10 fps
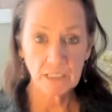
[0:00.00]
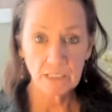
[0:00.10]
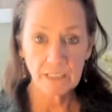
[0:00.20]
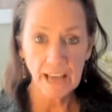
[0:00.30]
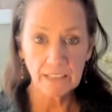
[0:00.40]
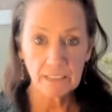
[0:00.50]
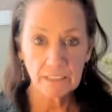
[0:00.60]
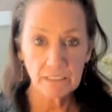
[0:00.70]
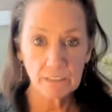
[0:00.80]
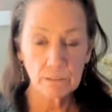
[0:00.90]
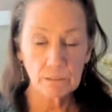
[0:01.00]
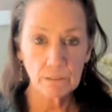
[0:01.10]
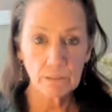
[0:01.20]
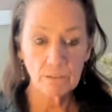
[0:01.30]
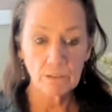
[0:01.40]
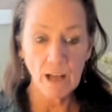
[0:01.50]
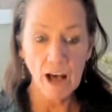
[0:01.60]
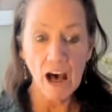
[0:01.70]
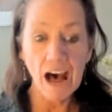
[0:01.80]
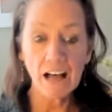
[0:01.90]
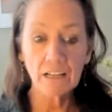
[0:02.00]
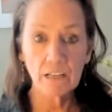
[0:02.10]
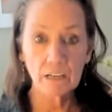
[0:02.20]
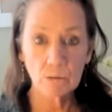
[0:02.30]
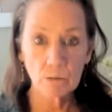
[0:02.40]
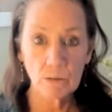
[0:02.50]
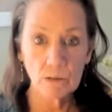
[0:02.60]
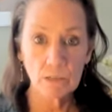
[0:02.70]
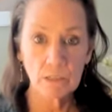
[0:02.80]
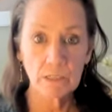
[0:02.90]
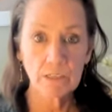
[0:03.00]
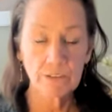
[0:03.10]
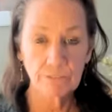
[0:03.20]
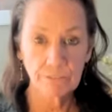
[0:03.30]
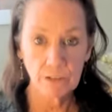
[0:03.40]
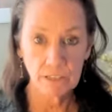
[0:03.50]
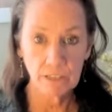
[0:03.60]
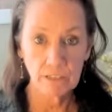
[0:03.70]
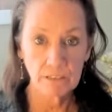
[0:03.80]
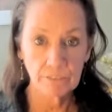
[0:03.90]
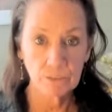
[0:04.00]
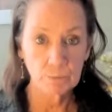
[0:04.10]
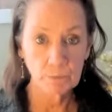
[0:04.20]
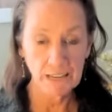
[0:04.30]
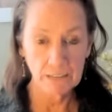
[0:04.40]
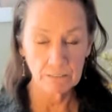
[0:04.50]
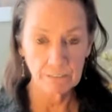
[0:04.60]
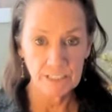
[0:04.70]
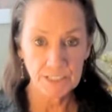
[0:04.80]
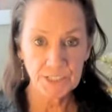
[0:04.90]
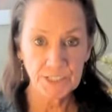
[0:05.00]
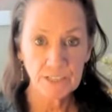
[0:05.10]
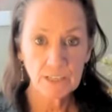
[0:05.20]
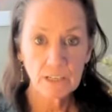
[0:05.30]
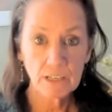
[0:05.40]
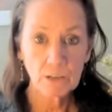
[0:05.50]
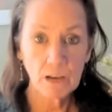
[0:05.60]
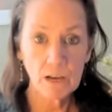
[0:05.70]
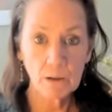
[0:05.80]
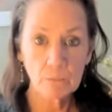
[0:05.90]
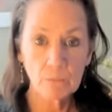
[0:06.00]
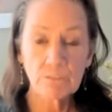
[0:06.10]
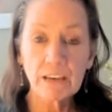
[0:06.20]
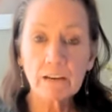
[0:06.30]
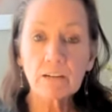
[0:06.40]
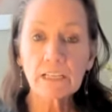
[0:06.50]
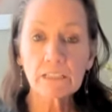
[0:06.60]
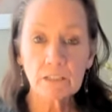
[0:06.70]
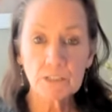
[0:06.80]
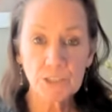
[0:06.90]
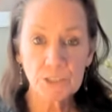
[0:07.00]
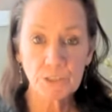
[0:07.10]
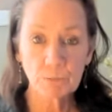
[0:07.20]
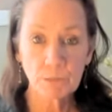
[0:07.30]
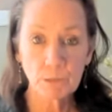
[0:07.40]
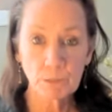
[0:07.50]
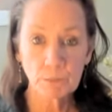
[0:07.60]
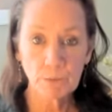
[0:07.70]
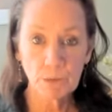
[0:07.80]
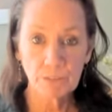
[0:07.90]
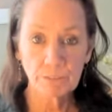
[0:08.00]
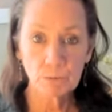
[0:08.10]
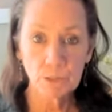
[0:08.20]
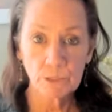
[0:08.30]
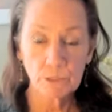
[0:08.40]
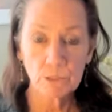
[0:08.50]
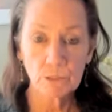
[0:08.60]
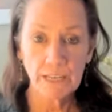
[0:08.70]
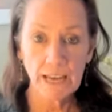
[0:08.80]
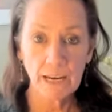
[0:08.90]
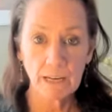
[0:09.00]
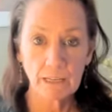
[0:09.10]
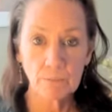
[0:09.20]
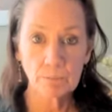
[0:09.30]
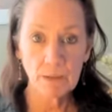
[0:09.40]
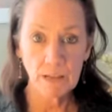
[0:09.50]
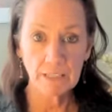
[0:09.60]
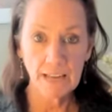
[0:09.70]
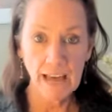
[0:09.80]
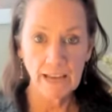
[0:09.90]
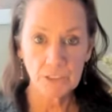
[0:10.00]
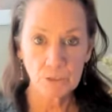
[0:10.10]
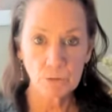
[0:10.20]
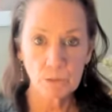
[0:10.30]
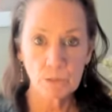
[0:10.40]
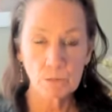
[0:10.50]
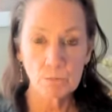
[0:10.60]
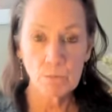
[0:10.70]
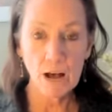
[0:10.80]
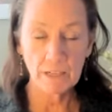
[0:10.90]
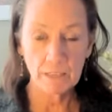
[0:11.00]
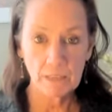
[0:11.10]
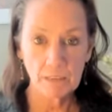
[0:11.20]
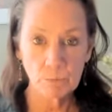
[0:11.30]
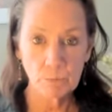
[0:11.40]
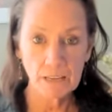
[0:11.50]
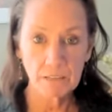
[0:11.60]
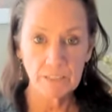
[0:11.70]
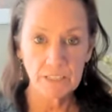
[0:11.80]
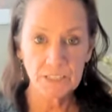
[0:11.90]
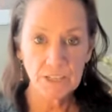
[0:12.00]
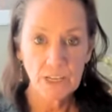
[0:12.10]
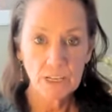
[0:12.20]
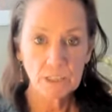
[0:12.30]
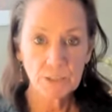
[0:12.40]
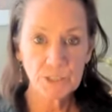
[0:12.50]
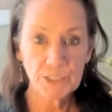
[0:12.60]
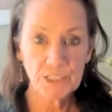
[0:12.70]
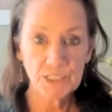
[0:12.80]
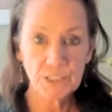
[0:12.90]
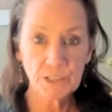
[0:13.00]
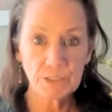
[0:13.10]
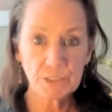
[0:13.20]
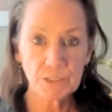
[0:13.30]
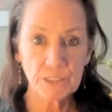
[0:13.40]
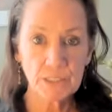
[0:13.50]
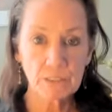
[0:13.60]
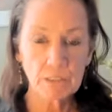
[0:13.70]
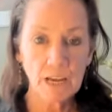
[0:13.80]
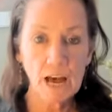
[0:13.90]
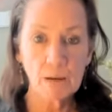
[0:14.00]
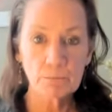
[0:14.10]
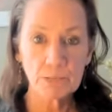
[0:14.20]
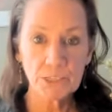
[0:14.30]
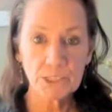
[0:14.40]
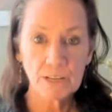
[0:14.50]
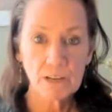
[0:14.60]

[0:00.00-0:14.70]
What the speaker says: that little hollow on the front of your pelvis, very close to the pubic bone. If you were to look at an actual model of a pelvis, you see those little cups